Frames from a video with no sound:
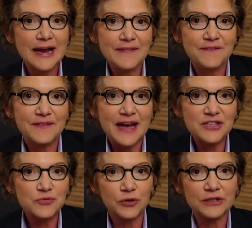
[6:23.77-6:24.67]
And
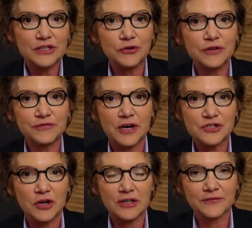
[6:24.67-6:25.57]
that's what
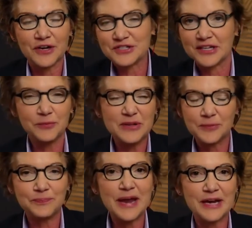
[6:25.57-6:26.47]
unifies all of us. And then we
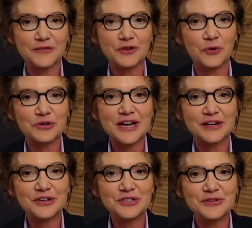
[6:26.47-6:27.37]
debate, of course, how
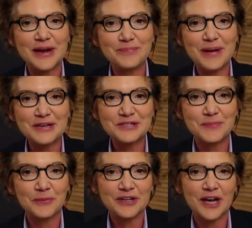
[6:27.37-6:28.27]
to do that
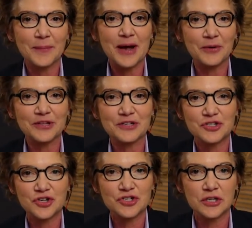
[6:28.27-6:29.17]
best, but we come out with a
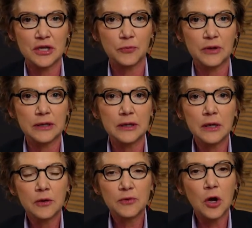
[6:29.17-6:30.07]
decision that we
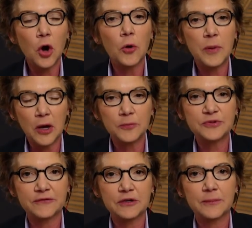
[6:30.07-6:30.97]
hope
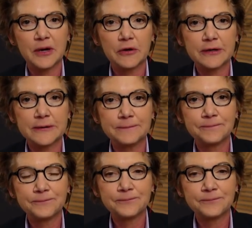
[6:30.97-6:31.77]
helps every American.